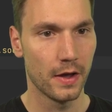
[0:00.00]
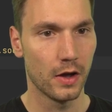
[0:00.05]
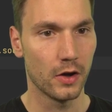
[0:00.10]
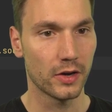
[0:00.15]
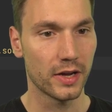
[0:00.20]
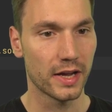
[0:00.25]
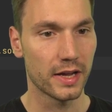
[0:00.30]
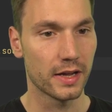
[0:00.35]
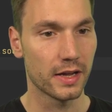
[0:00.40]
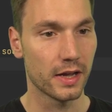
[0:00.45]

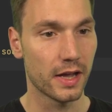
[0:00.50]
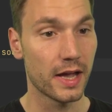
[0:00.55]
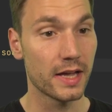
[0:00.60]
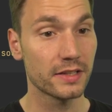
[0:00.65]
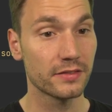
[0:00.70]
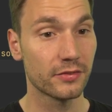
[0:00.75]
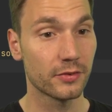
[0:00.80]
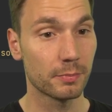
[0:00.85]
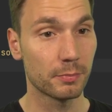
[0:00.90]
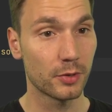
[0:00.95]
Okay,
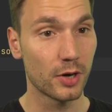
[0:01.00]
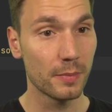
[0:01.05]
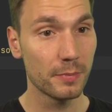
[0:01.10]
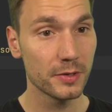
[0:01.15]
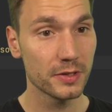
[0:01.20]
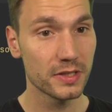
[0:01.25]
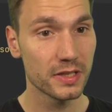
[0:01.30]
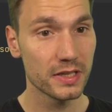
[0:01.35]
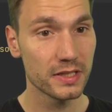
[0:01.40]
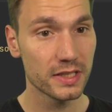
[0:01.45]
as for
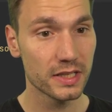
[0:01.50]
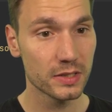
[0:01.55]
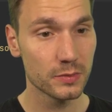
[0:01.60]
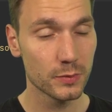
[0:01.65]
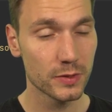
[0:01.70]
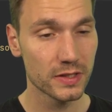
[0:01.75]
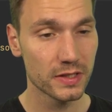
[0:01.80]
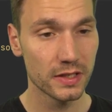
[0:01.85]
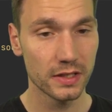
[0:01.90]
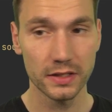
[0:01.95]
properties, as
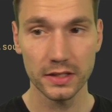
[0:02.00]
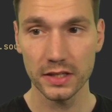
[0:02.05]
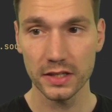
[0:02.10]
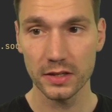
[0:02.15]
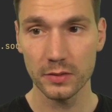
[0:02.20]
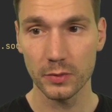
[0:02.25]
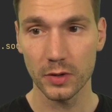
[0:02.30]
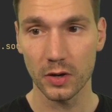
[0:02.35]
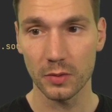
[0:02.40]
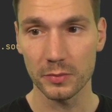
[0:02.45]
we've seen
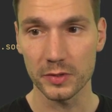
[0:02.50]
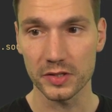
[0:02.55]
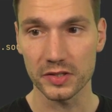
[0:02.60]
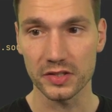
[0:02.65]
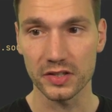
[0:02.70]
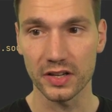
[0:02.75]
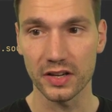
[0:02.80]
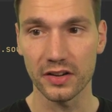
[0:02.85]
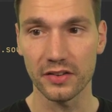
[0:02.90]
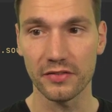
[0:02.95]
here, we're
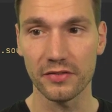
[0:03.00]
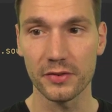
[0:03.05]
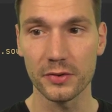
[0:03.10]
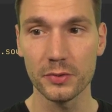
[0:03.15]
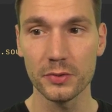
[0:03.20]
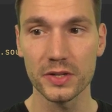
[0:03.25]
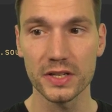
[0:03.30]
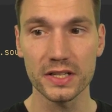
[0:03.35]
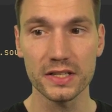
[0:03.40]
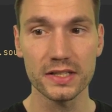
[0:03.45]
almost
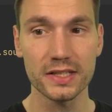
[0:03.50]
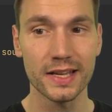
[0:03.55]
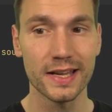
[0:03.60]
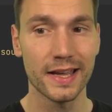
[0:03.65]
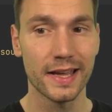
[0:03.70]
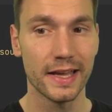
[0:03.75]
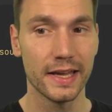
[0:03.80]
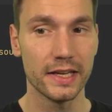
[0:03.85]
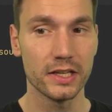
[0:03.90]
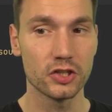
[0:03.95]
through this.
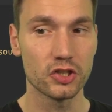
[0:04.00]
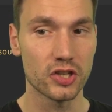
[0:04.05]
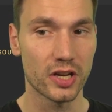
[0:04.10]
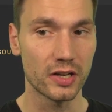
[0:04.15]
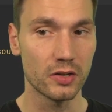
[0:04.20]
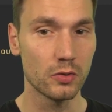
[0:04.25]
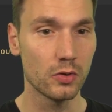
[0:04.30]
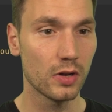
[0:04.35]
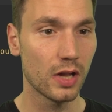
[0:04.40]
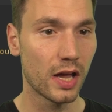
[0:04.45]
In
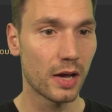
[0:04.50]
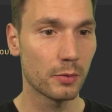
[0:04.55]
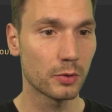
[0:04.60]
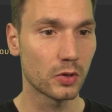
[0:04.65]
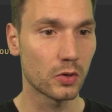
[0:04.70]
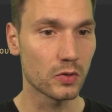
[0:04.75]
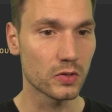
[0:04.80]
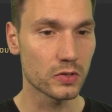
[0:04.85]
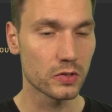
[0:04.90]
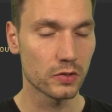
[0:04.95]
general, I
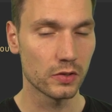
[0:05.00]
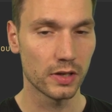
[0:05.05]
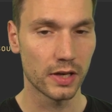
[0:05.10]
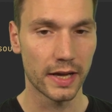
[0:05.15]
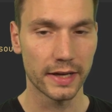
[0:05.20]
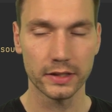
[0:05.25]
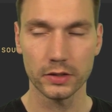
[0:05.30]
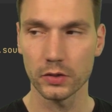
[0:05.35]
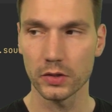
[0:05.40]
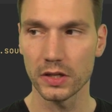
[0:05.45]
would also
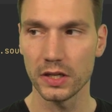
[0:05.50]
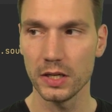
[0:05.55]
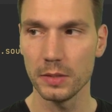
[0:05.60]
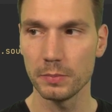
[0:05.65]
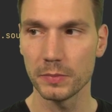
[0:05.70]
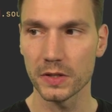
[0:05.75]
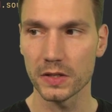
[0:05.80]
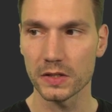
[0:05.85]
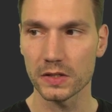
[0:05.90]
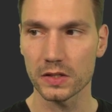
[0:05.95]
like to
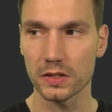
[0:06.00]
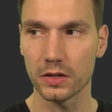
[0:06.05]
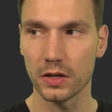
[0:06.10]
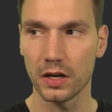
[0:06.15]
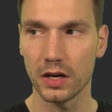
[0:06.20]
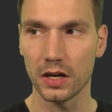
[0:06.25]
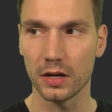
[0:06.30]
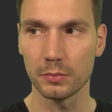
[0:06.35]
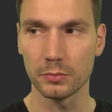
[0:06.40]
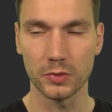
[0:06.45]
keep this
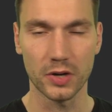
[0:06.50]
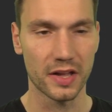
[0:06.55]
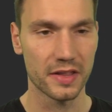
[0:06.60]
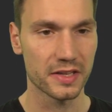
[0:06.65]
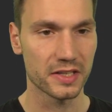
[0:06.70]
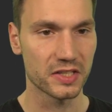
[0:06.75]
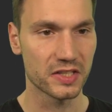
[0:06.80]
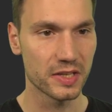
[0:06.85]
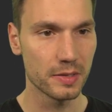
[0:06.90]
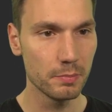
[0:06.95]

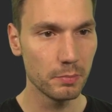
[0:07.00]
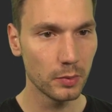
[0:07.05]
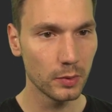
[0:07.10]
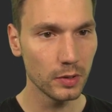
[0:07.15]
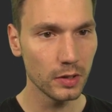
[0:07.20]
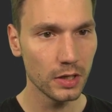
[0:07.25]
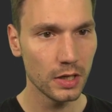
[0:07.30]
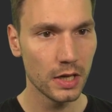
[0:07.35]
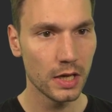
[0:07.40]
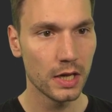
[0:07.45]
rather
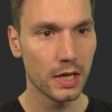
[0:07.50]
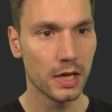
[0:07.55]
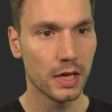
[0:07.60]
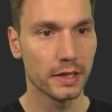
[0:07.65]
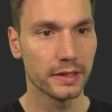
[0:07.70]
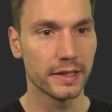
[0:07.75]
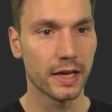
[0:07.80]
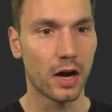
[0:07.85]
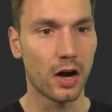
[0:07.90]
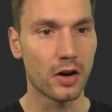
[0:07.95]
simple.
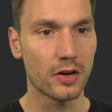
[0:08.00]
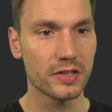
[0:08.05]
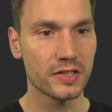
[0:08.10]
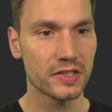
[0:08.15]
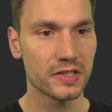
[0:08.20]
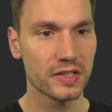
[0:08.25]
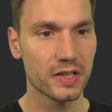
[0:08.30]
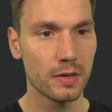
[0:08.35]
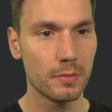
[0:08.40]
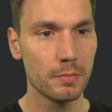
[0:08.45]
There are
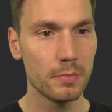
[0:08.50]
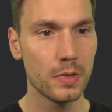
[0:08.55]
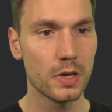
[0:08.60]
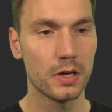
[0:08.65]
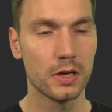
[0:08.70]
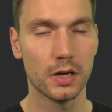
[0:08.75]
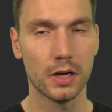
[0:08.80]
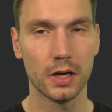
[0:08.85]
some